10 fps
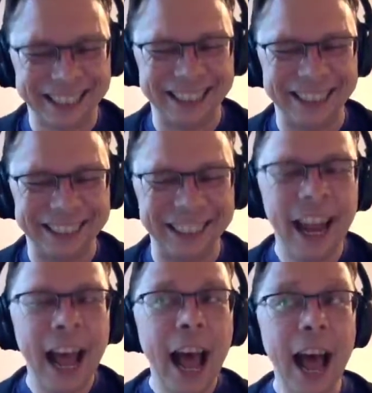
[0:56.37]
Good.
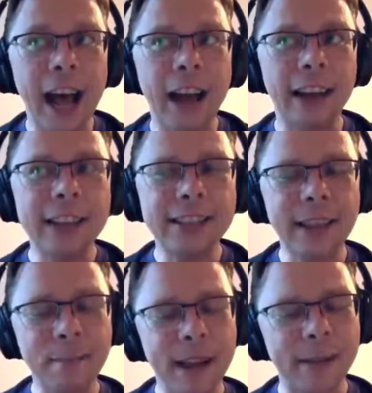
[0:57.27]
Let's
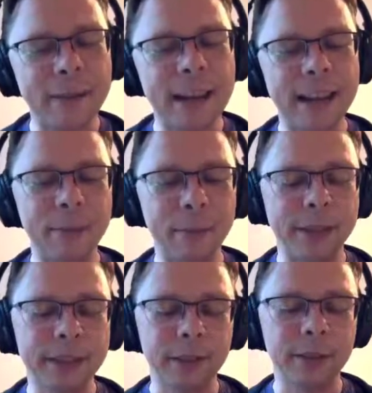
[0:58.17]
step back a little
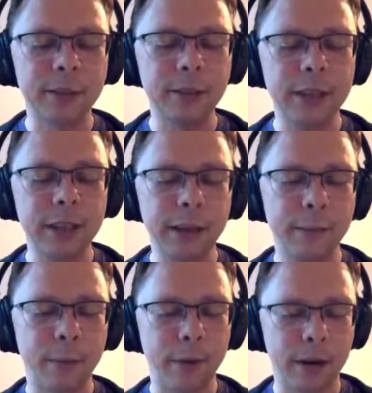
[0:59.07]
bit. So you said
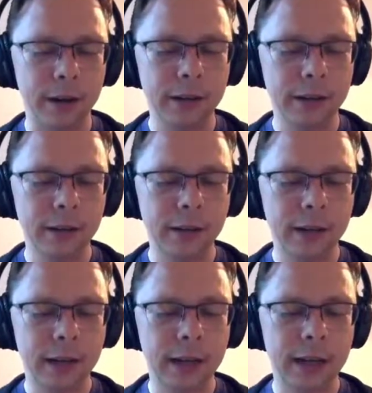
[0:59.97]
bot,
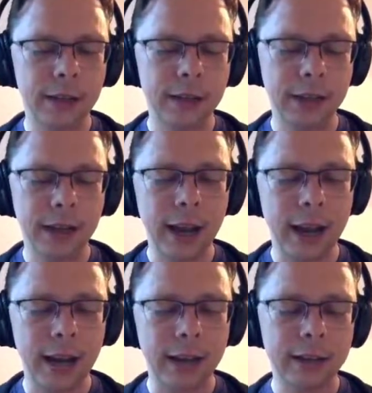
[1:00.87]
you said
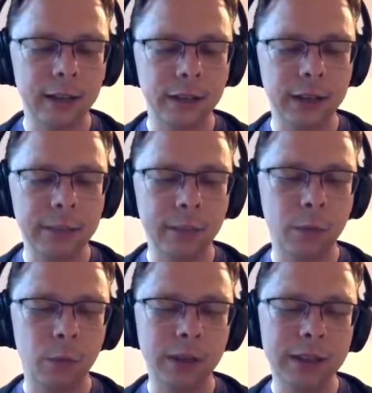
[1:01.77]
AI. That's all nice, but
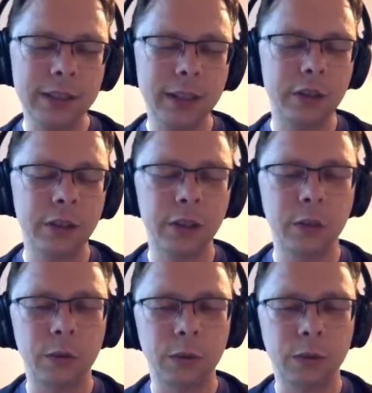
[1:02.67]
what does it actually
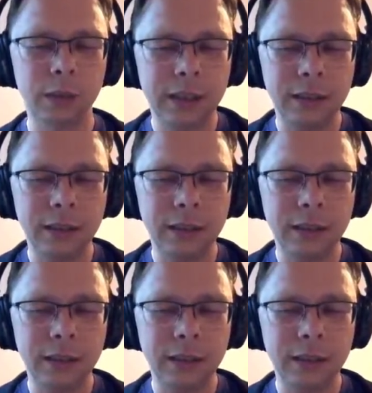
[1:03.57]
do?